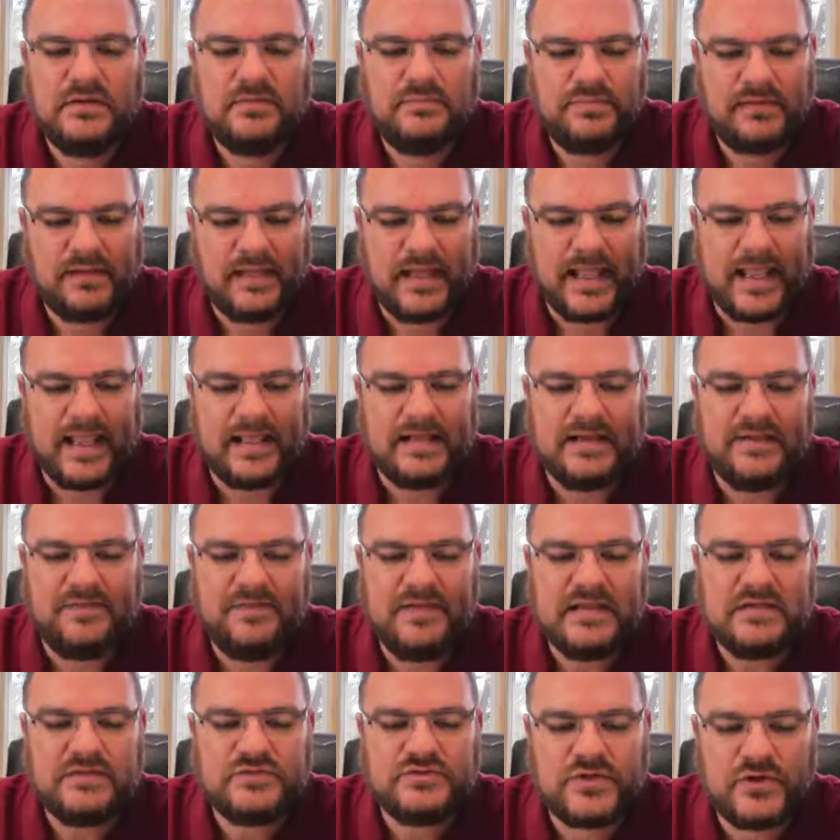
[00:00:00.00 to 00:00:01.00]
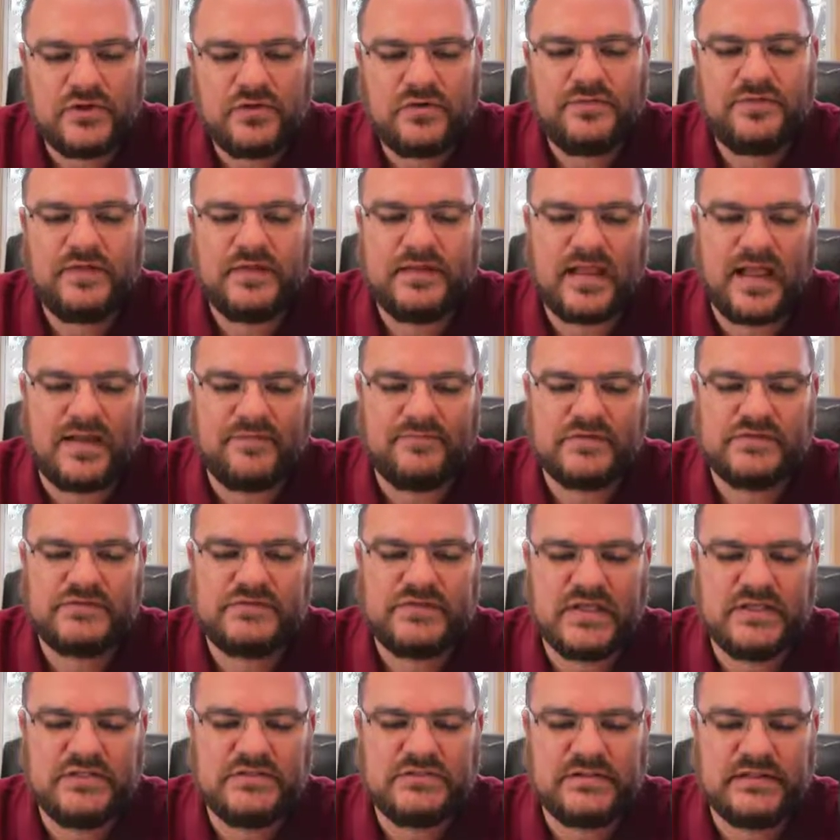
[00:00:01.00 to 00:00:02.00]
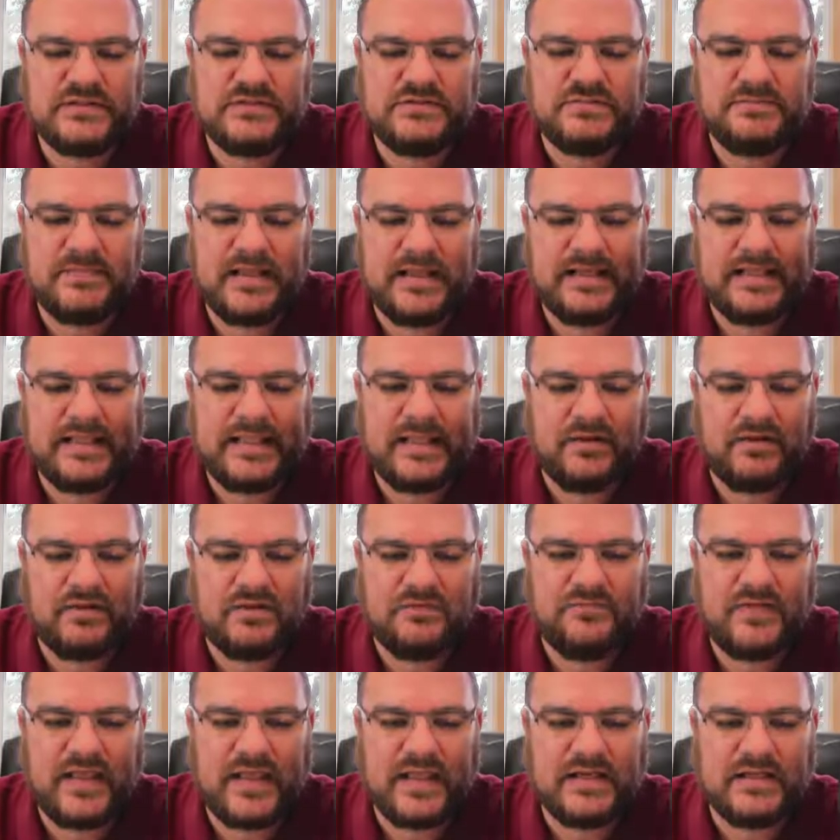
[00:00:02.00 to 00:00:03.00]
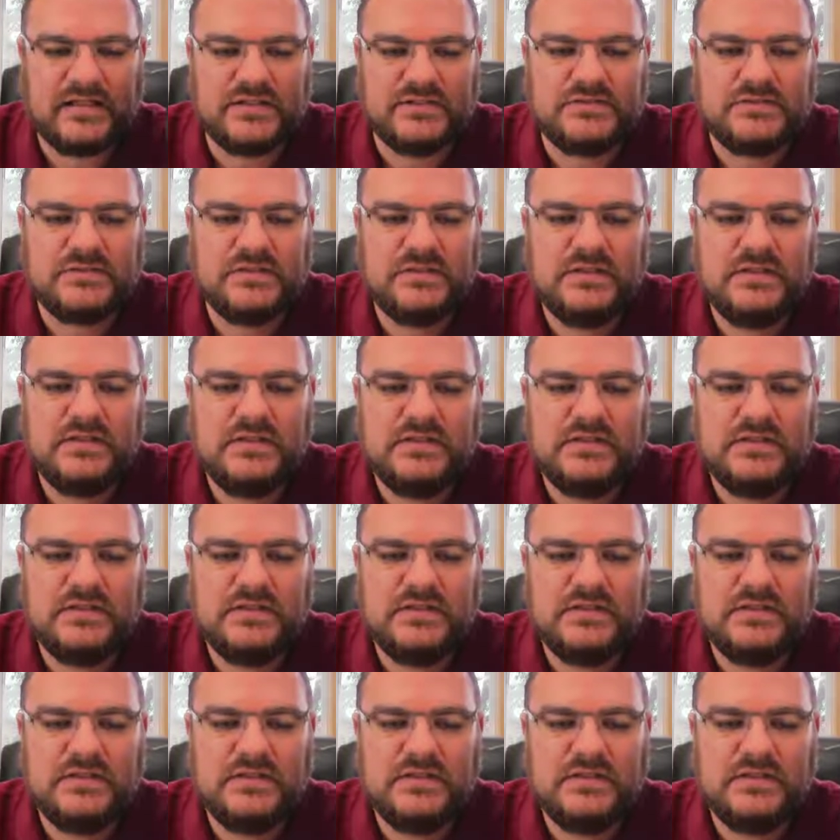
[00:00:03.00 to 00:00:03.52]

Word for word: plan and then turn the conversation into Medicare Advantage.